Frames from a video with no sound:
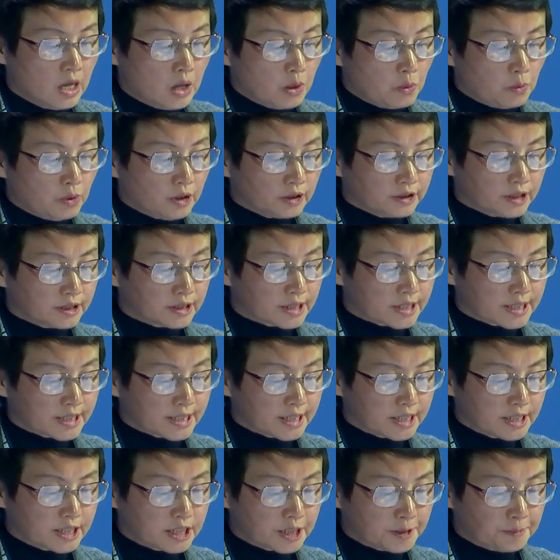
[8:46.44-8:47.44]
What the
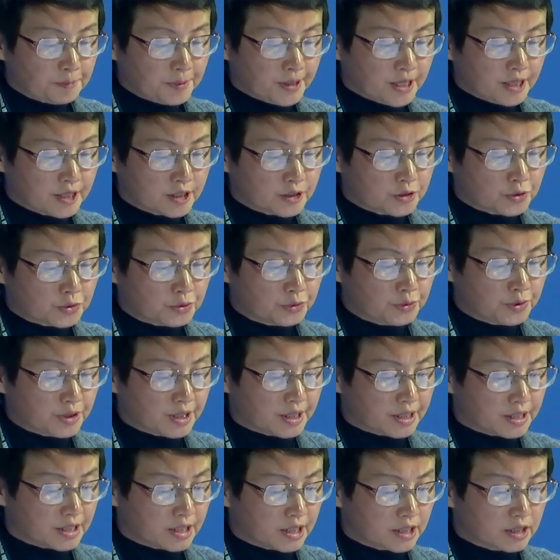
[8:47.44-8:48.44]
CCP is
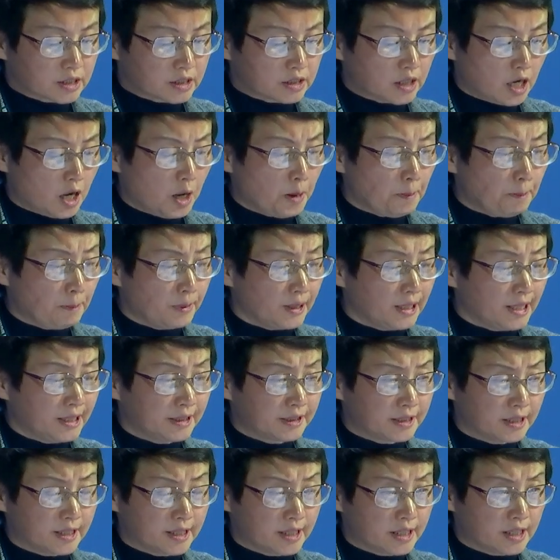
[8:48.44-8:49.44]
doing is
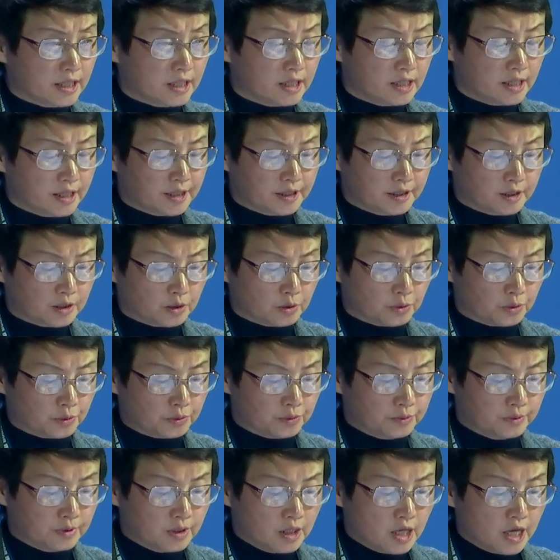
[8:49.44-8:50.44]
completely illegal.
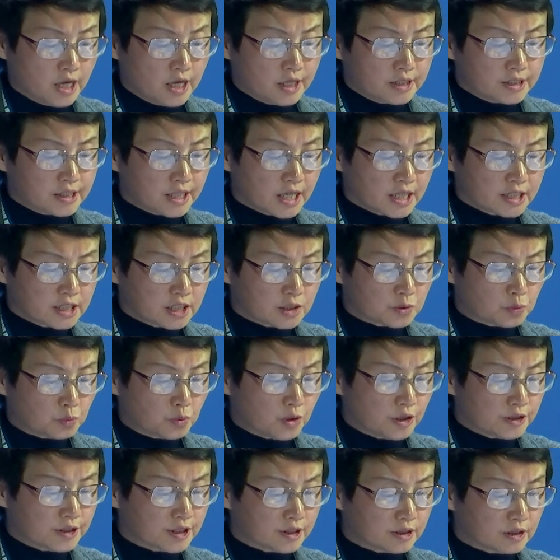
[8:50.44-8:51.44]
Jiaxi
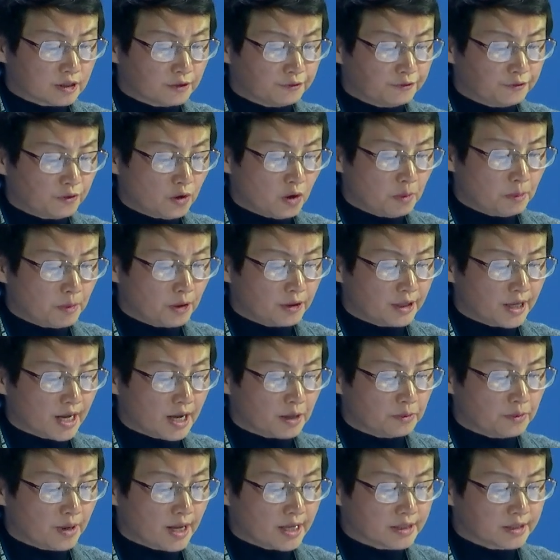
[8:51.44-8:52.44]
wasn't formally
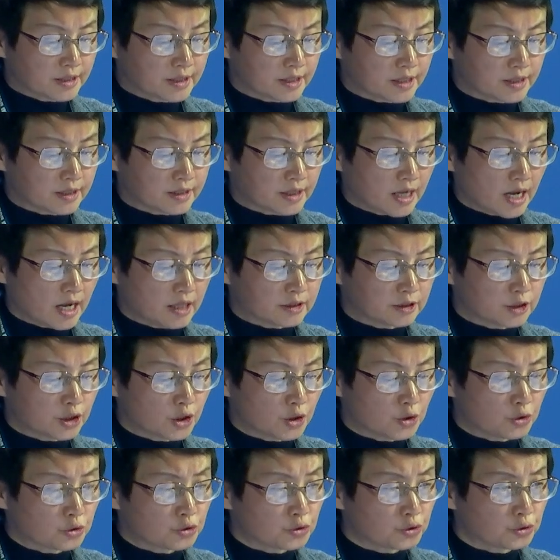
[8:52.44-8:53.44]
arrested
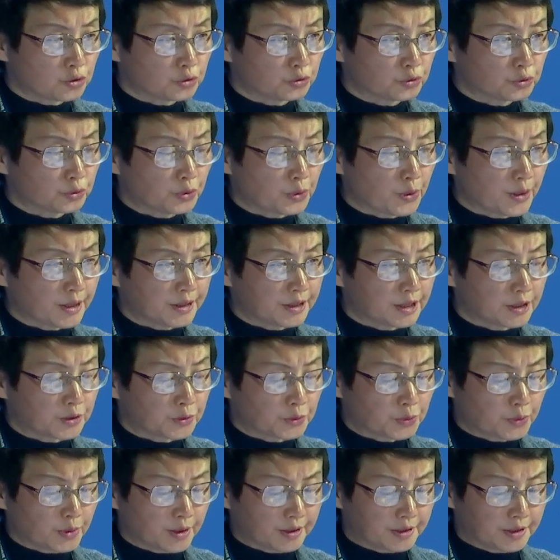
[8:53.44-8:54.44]
until June
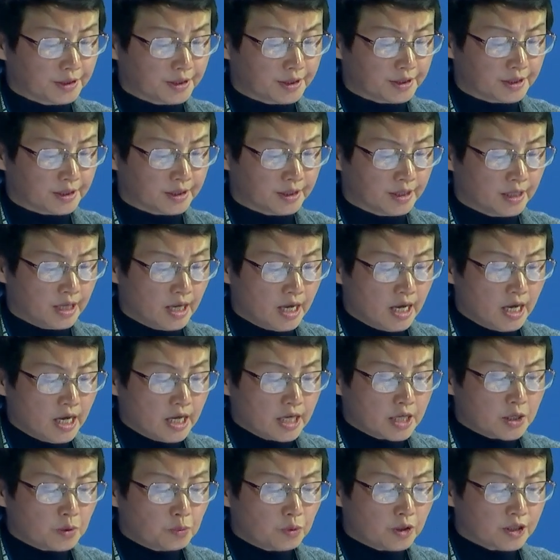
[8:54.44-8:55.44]
2020.
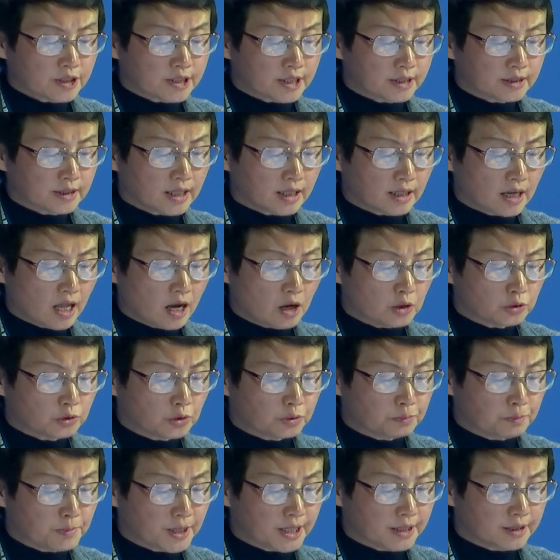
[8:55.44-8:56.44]
He wasn't allowed
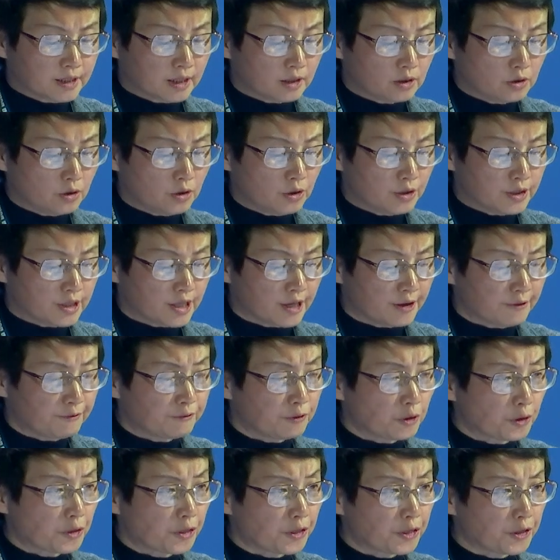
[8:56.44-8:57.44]
to meet a lawyer
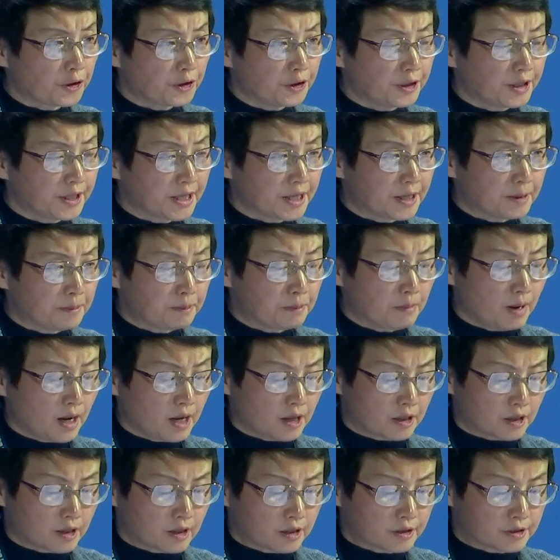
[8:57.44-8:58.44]
for 13
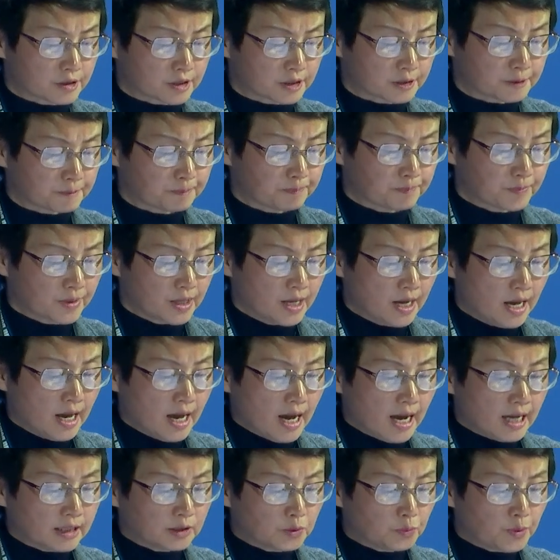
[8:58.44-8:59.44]
months.
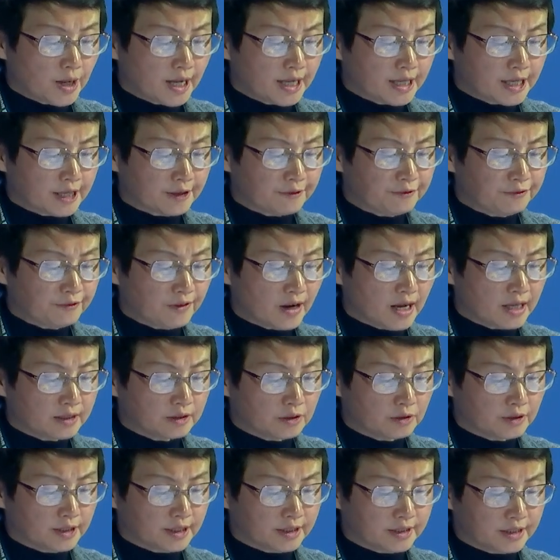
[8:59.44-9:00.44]
And when he
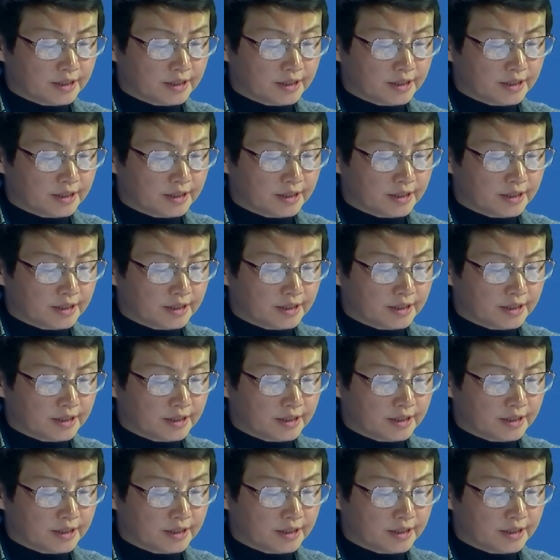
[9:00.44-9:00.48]
finally